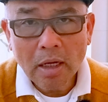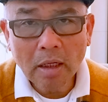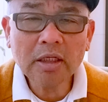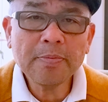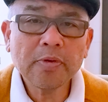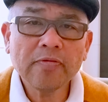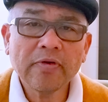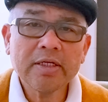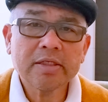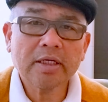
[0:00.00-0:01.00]
Allah
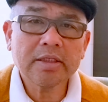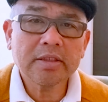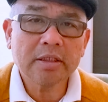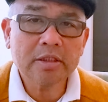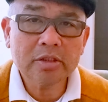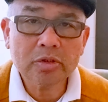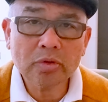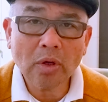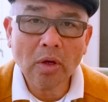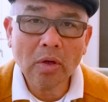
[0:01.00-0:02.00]
provides sustenance
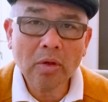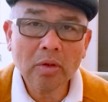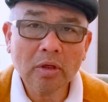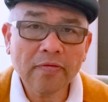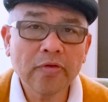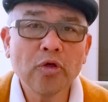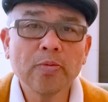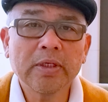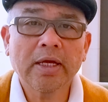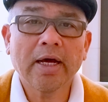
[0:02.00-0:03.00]
to all of
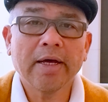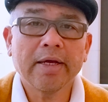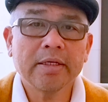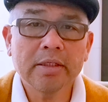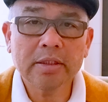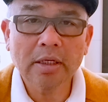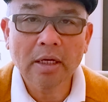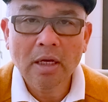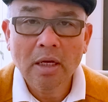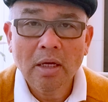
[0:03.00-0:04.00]
humankind,
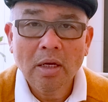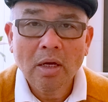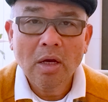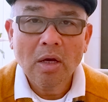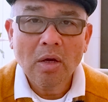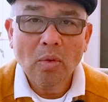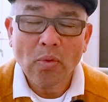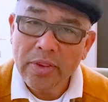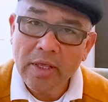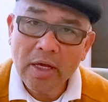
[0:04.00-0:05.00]

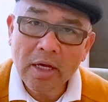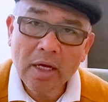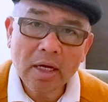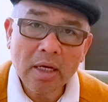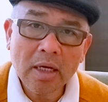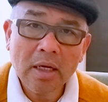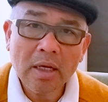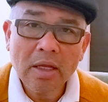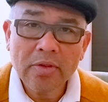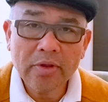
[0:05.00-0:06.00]
whether
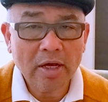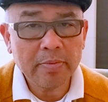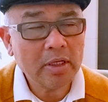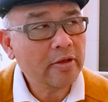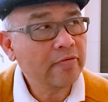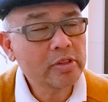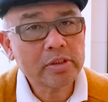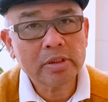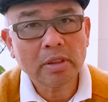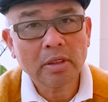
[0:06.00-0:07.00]
they are
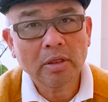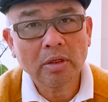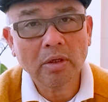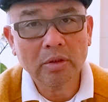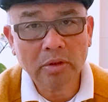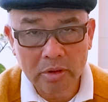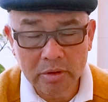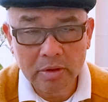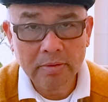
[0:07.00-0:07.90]
believers or not.